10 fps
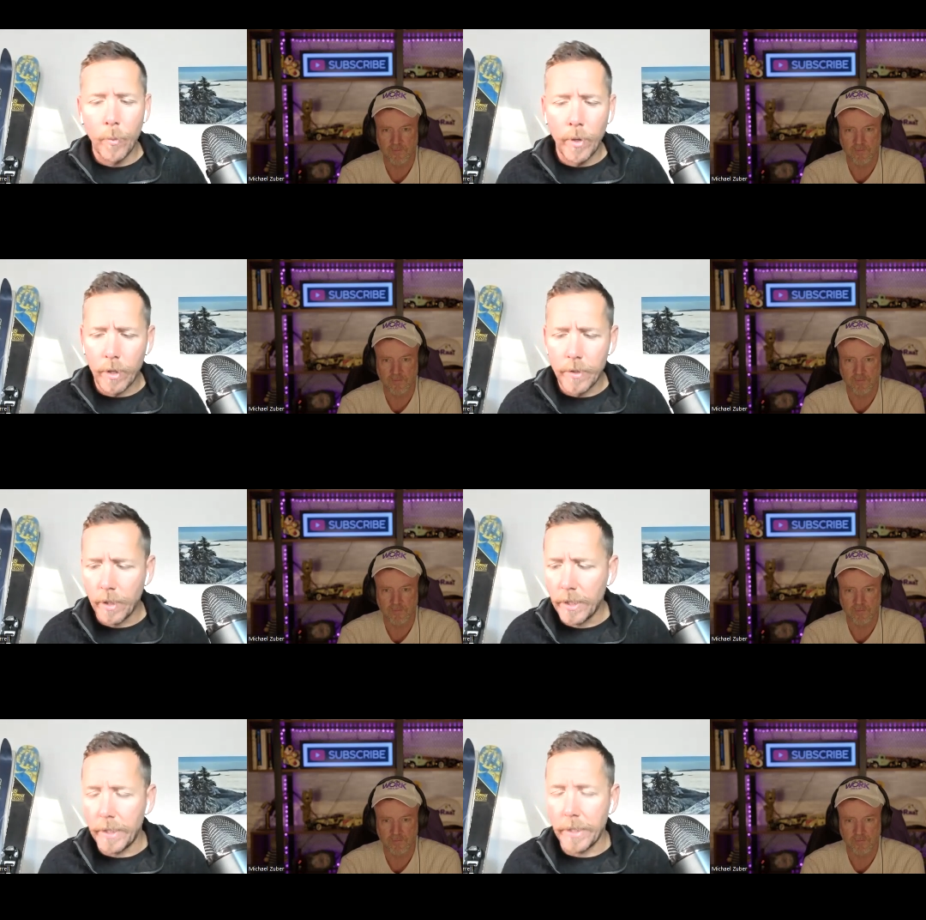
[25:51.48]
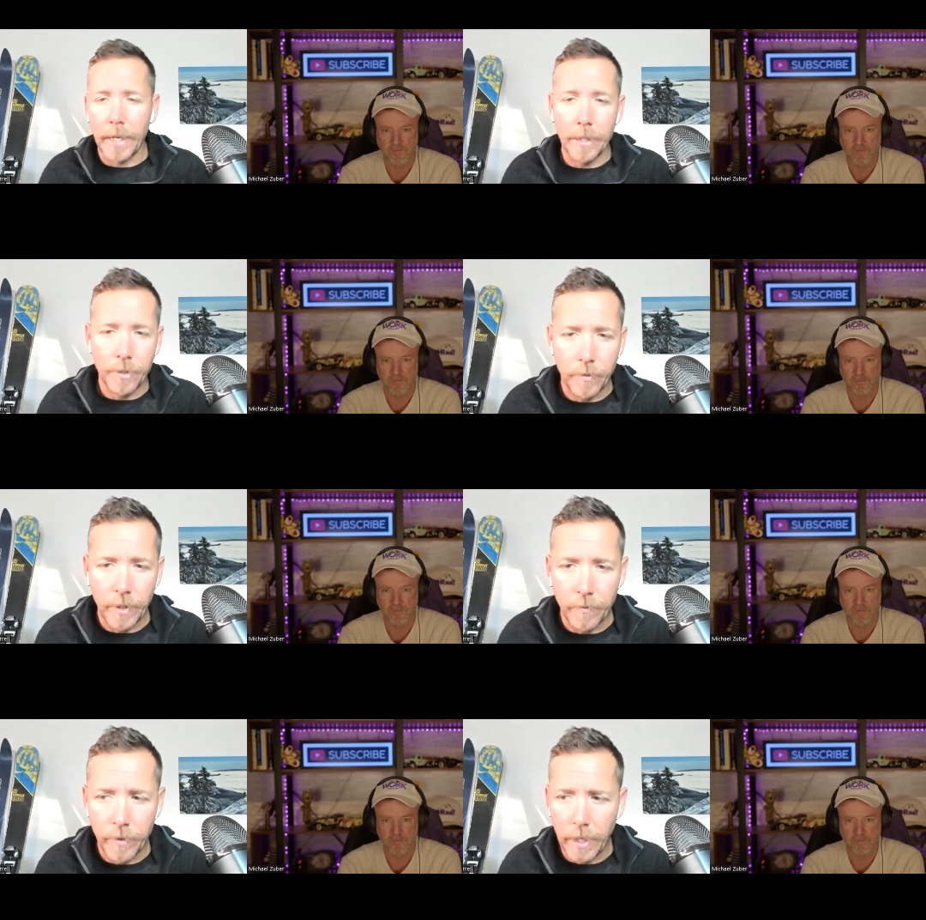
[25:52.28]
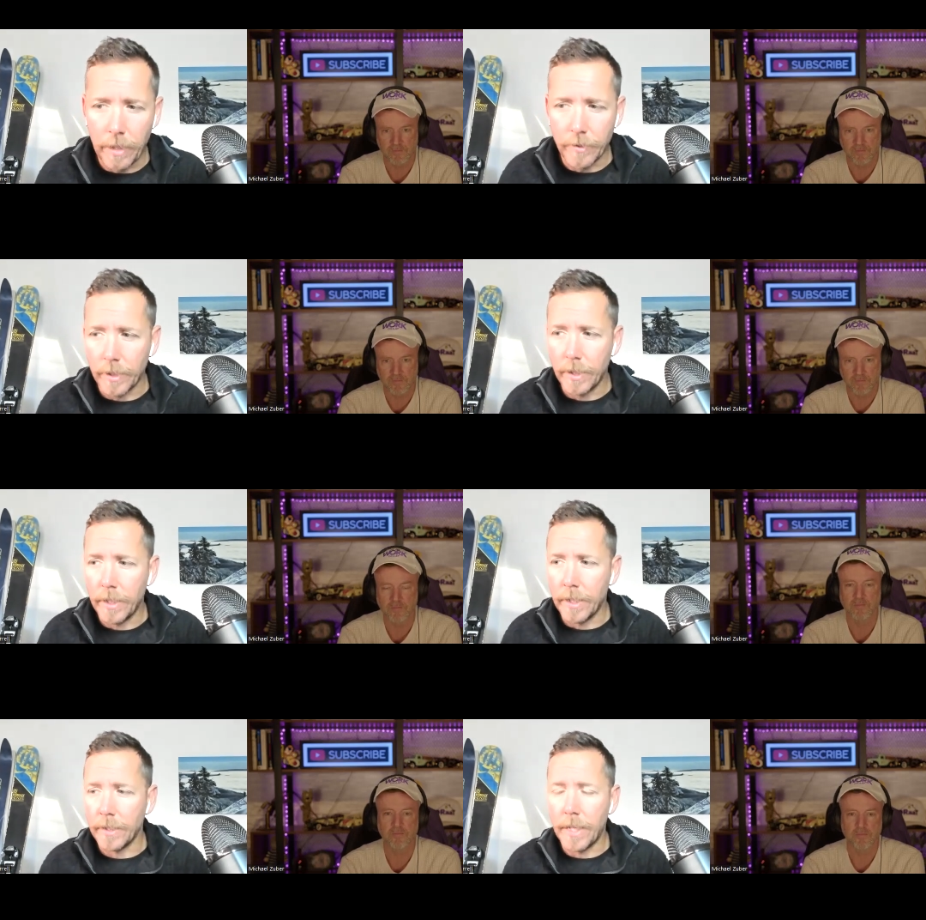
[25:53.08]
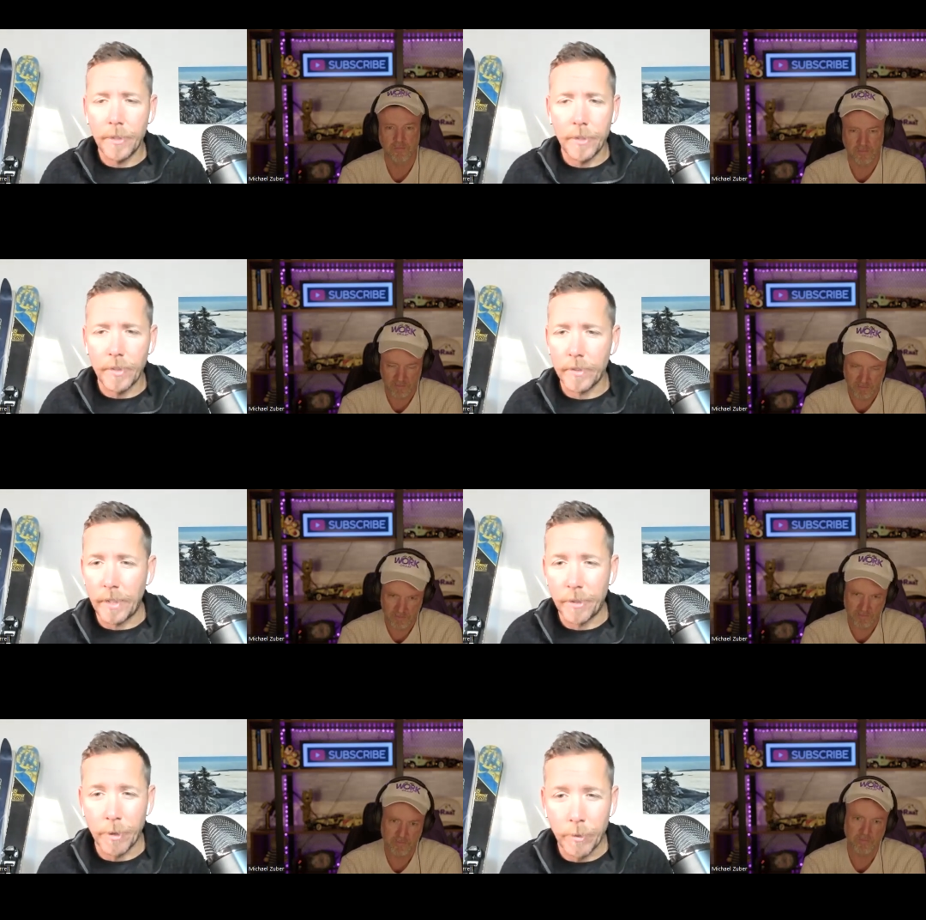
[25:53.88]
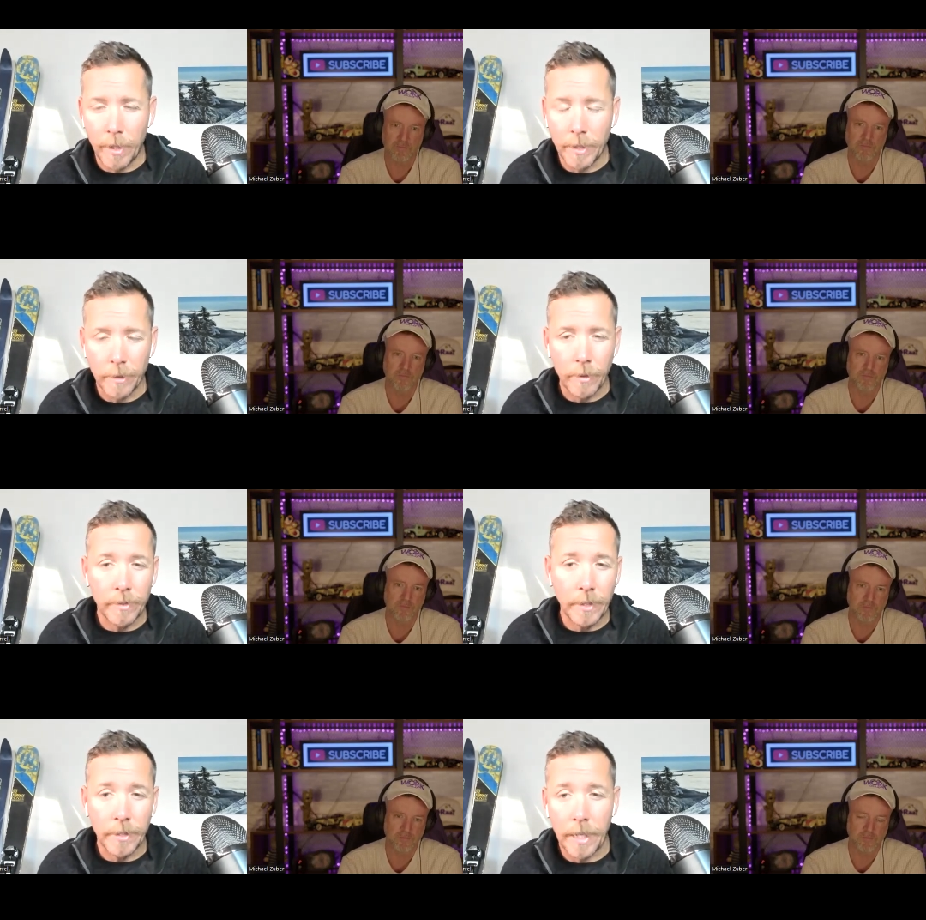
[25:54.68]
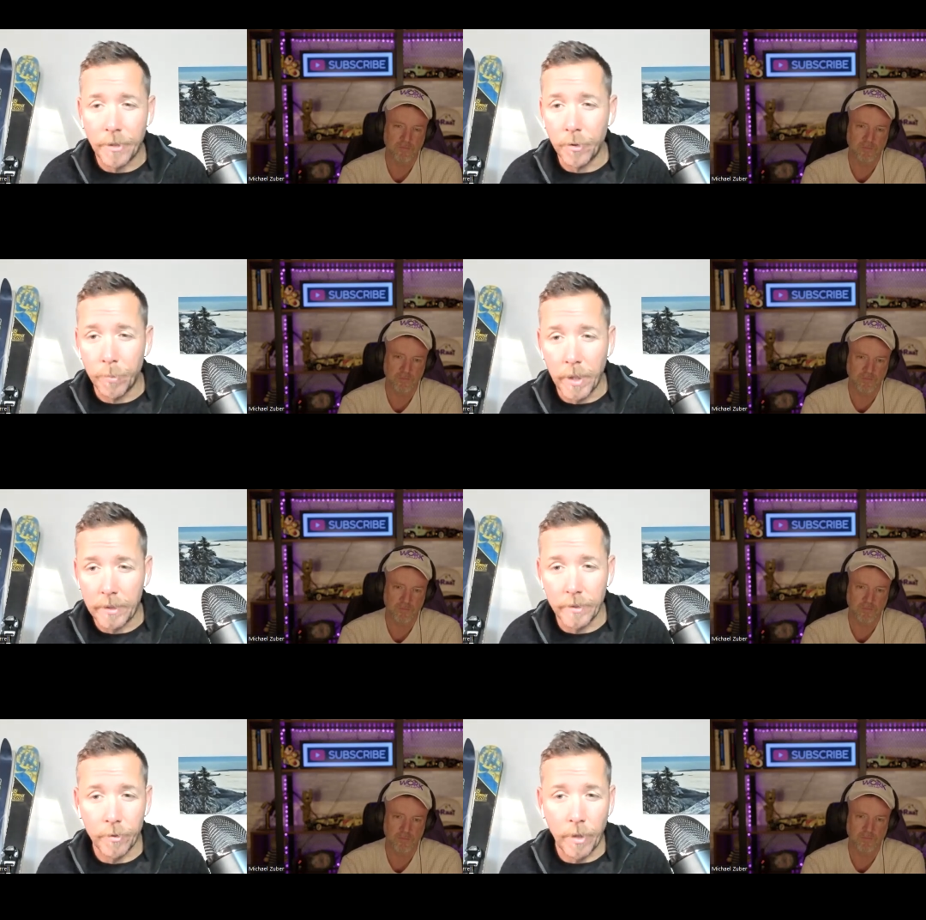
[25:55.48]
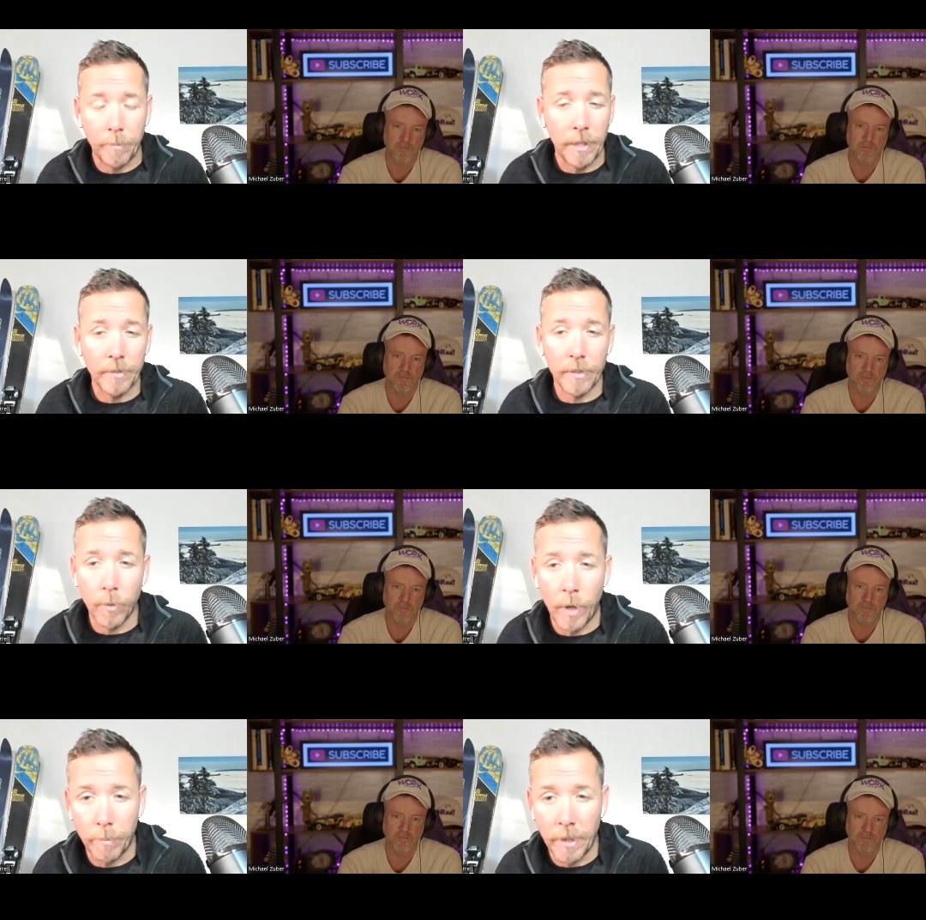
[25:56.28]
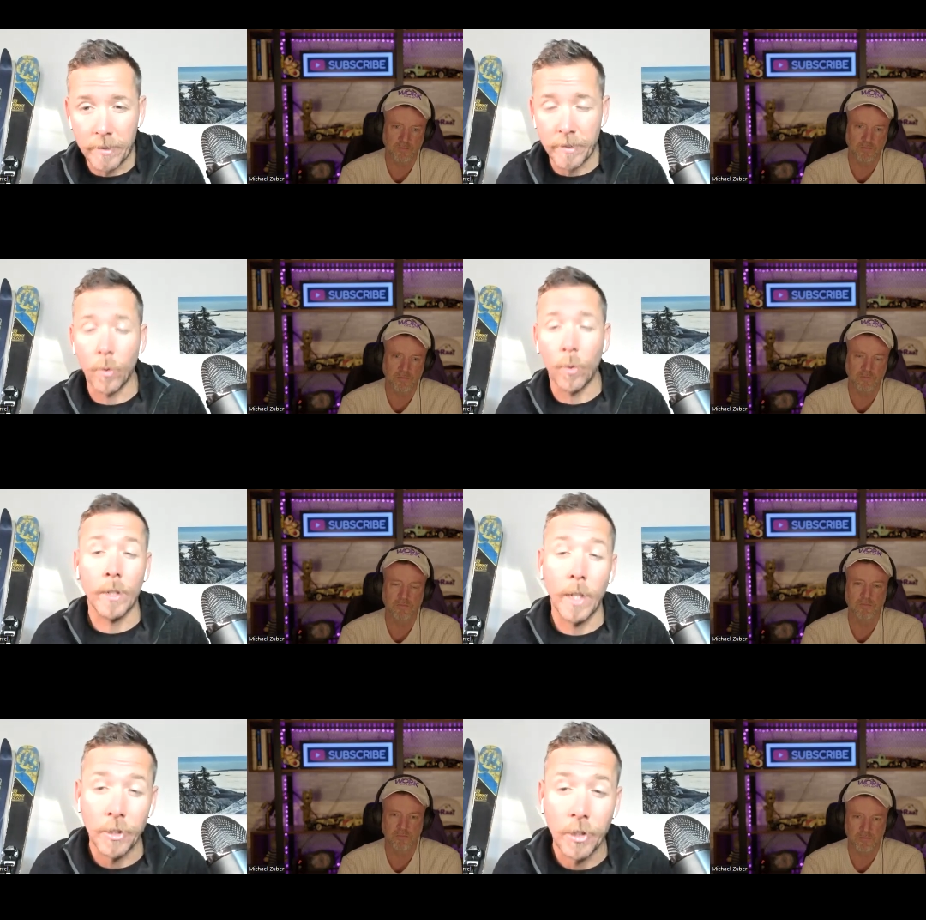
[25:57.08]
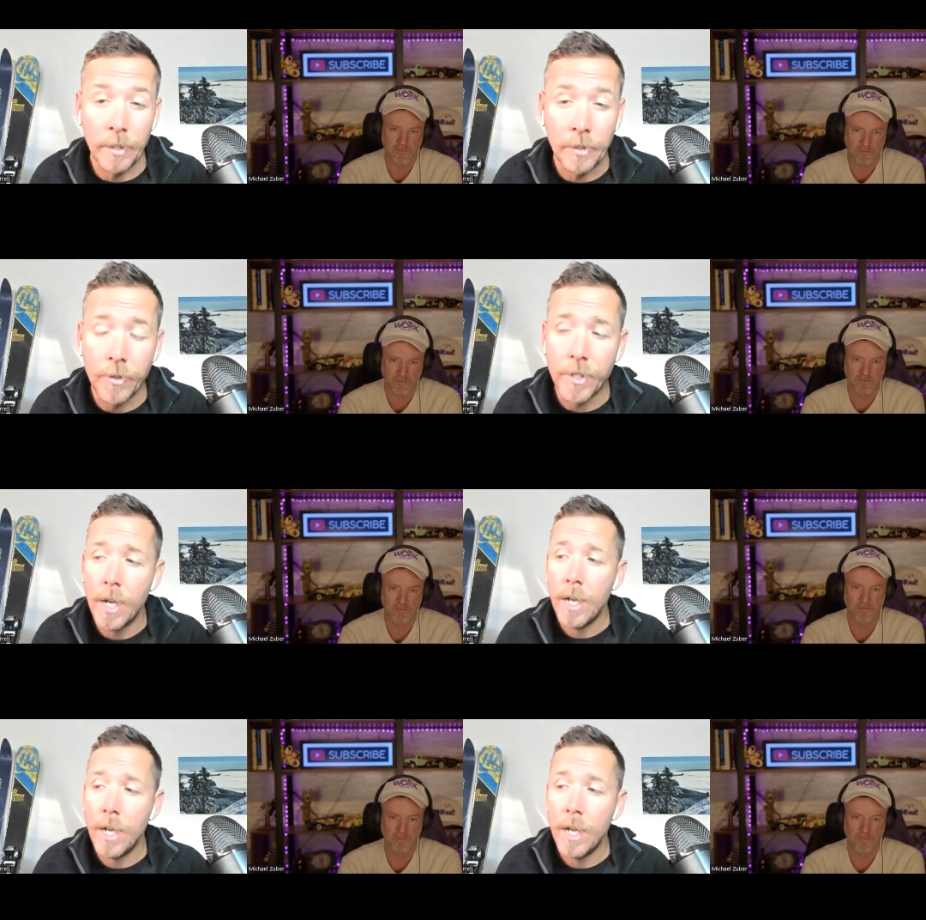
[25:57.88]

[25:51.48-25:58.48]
Speaker 1: we're on the leading edge of infill housing and not just accessory dwelling units detached duplexes triplexes and quadplexes or cottage clusters